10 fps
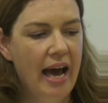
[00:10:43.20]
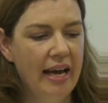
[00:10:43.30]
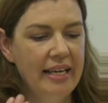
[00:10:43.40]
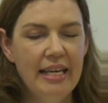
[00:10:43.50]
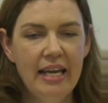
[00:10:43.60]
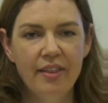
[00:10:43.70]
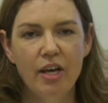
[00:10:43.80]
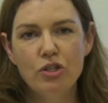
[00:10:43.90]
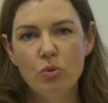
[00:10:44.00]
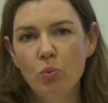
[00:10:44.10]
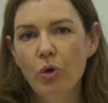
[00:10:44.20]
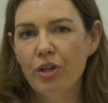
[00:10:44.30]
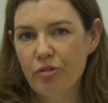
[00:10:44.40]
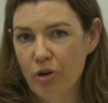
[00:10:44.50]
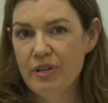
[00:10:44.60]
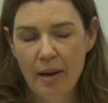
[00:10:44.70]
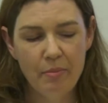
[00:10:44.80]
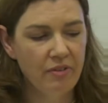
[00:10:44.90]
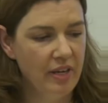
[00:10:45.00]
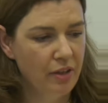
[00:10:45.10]
And here they work through a
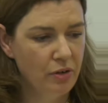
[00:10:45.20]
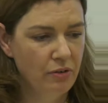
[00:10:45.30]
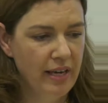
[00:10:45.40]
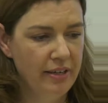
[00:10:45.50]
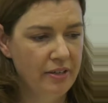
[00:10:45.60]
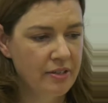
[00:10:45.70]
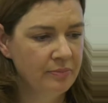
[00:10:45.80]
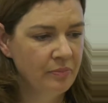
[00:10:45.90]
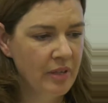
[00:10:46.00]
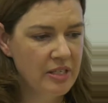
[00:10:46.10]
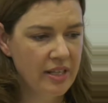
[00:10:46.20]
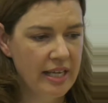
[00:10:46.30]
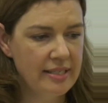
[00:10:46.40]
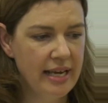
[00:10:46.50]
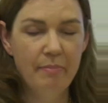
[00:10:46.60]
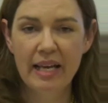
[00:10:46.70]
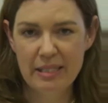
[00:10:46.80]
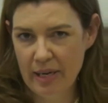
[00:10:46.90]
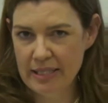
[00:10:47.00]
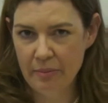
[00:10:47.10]
number of ethical values. So they say
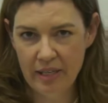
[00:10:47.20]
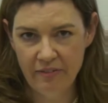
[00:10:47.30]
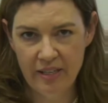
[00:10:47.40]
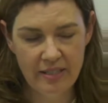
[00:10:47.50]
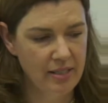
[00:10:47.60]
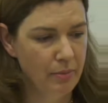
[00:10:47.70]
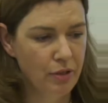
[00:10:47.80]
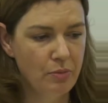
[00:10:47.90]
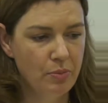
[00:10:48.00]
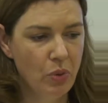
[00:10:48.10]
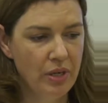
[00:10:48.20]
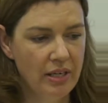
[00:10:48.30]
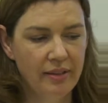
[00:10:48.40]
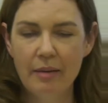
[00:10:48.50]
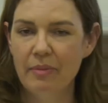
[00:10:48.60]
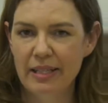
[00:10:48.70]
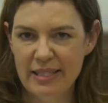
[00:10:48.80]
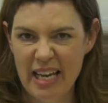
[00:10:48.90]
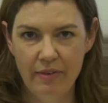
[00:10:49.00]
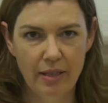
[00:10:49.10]
maximising benefits is the most important. That means
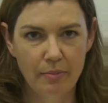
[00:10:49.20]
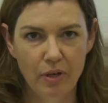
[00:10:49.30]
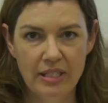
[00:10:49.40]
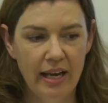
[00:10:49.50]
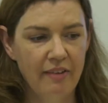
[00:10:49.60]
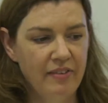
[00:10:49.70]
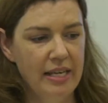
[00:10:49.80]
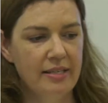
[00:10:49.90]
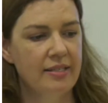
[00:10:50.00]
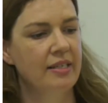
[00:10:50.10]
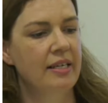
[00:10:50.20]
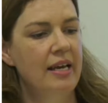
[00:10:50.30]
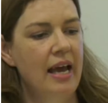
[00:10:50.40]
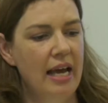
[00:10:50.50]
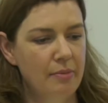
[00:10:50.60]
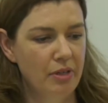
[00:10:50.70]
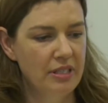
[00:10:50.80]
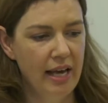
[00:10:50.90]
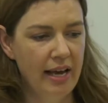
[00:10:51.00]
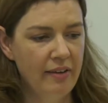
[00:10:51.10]
saving the most life years and the
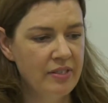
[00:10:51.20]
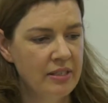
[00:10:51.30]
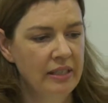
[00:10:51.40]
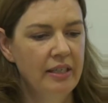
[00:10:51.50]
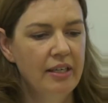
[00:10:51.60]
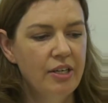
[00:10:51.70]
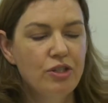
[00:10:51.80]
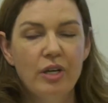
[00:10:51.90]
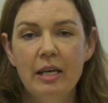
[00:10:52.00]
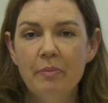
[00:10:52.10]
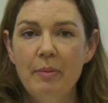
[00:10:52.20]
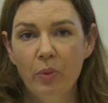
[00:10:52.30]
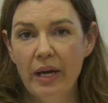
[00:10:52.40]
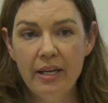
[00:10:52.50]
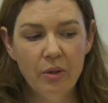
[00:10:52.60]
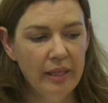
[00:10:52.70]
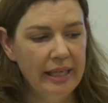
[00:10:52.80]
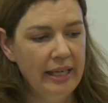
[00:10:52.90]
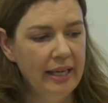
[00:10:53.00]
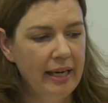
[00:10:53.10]
most lives. Treating people
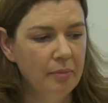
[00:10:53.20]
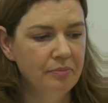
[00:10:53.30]
equally.